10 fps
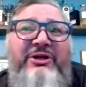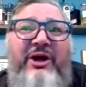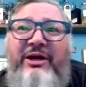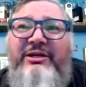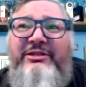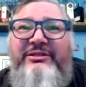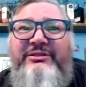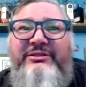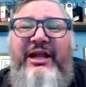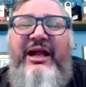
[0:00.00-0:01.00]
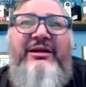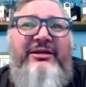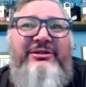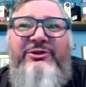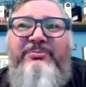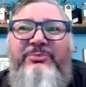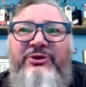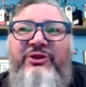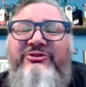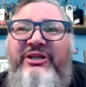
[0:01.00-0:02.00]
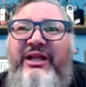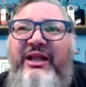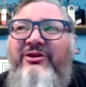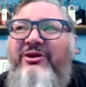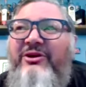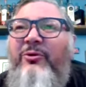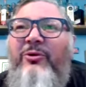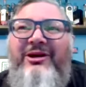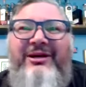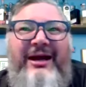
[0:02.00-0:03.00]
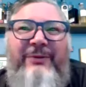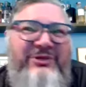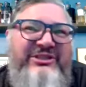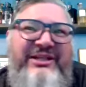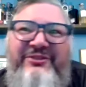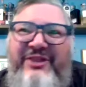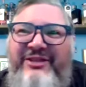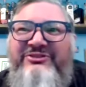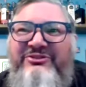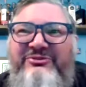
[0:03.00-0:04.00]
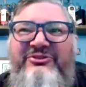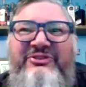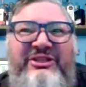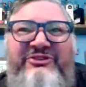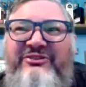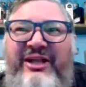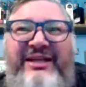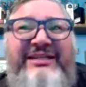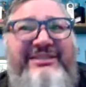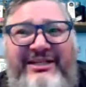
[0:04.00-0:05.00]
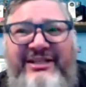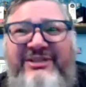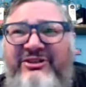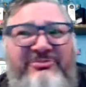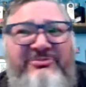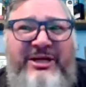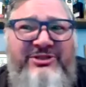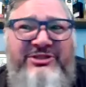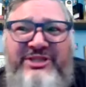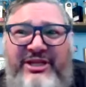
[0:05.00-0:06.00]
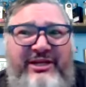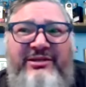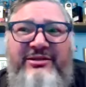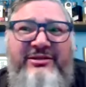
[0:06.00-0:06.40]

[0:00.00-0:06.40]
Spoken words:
regard, yeah, you could put those together, or I think this sits as like a tequila specialty.